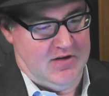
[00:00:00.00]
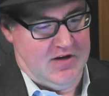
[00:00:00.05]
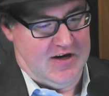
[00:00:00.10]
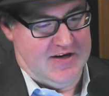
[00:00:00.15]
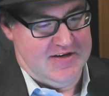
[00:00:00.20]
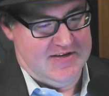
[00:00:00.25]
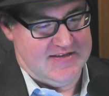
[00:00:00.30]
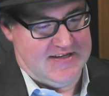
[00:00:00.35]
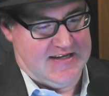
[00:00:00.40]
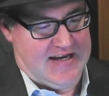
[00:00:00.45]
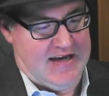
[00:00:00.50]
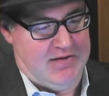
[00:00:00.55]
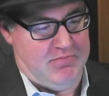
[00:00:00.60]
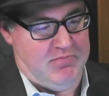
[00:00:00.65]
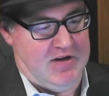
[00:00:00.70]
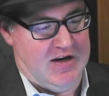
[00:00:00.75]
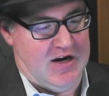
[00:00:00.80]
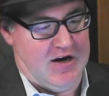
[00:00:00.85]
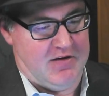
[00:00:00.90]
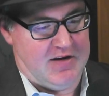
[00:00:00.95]
I used to get,
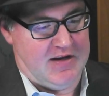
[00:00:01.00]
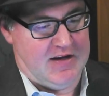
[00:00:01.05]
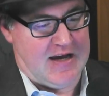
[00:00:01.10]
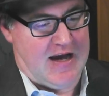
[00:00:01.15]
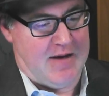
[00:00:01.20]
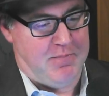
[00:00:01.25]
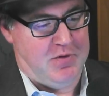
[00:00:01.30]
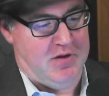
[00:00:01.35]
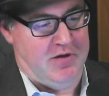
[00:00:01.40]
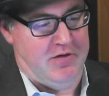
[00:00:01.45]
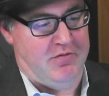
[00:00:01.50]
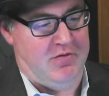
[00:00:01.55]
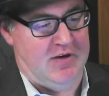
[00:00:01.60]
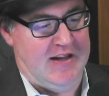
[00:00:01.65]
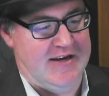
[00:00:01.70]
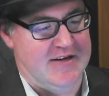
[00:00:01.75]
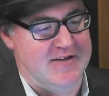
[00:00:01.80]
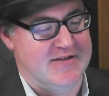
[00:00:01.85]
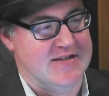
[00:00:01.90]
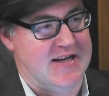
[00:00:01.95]
you know, a couple of
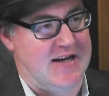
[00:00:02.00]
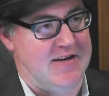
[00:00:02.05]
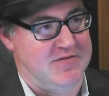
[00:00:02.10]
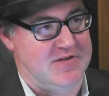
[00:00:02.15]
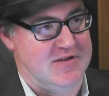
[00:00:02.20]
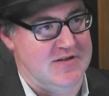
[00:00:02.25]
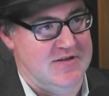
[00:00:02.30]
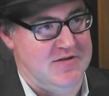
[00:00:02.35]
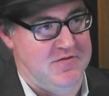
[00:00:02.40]
letters after